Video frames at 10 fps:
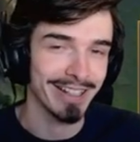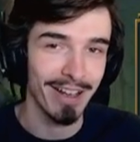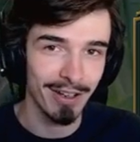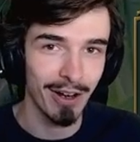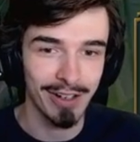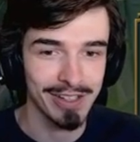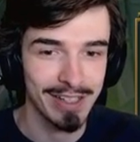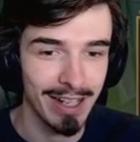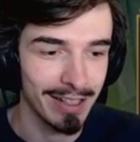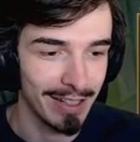I don't
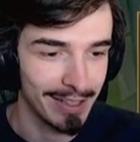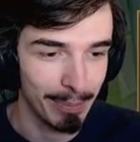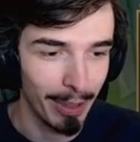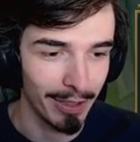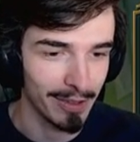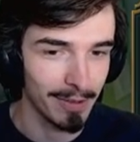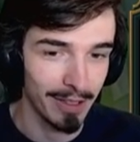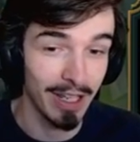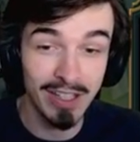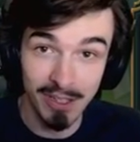understand it. It's bugged.
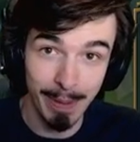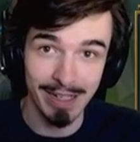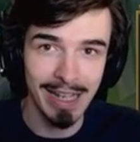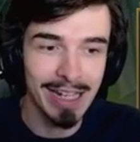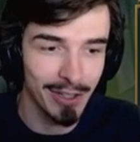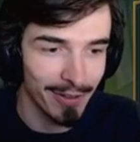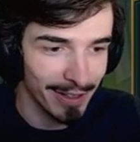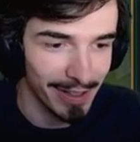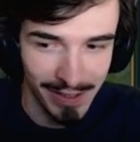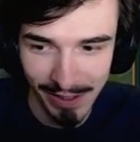In Spectator, at
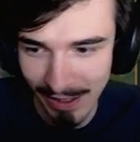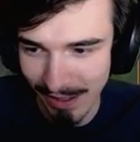least.